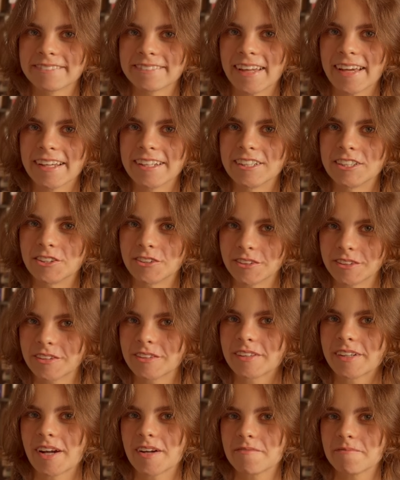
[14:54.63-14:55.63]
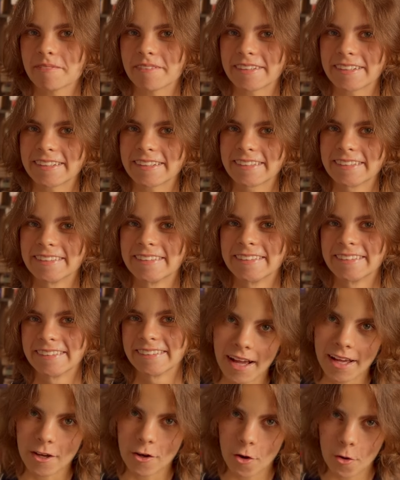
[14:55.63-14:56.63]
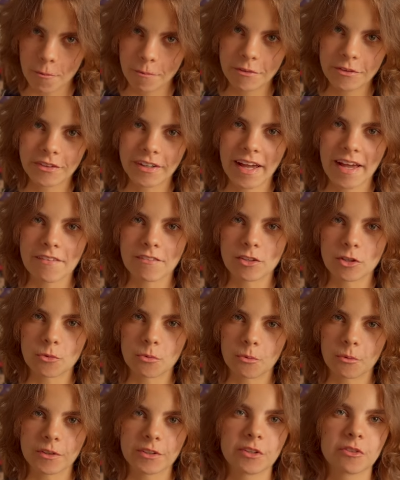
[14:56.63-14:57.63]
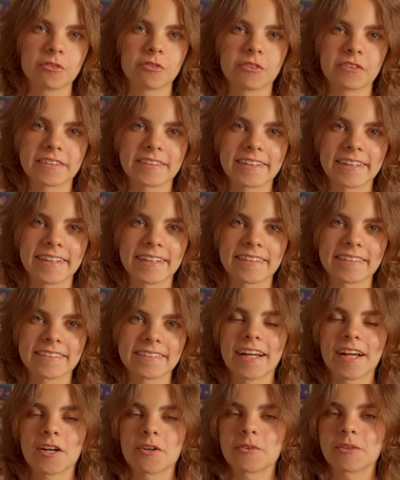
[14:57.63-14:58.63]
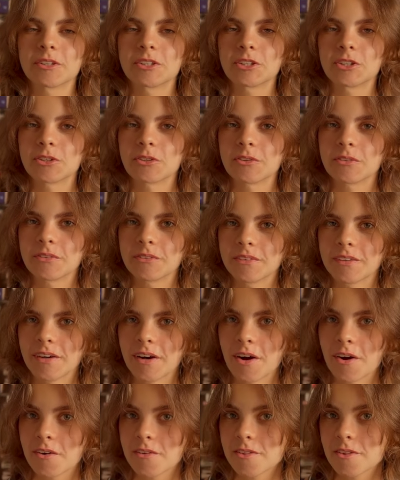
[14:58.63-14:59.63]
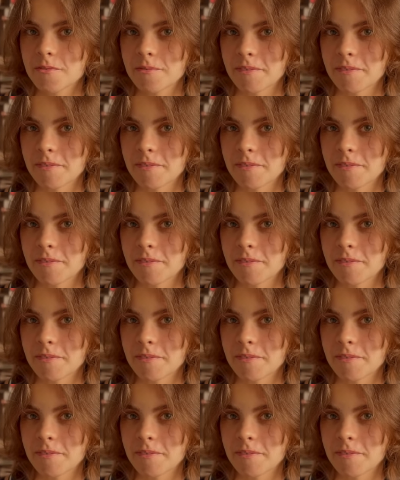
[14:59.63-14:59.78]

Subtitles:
I enjoyed your company. I hope you're having a wonderful day. I wish you all the